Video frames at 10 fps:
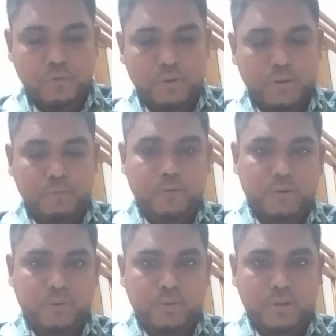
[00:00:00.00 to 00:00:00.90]

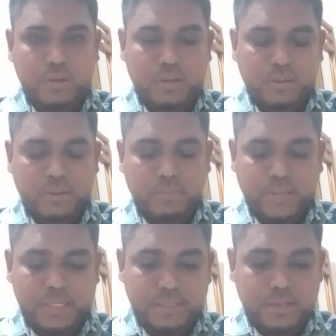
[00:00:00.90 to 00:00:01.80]
for
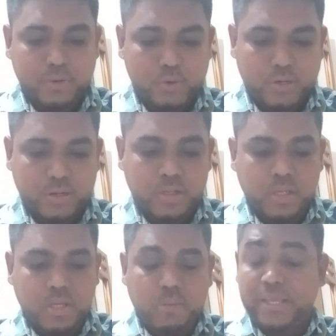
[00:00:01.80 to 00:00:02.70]
make the order,
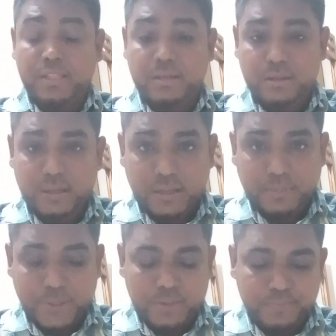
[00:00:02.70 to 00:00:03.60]
make the
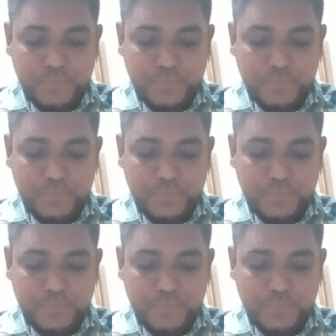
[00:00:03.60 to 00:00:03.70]
appeal.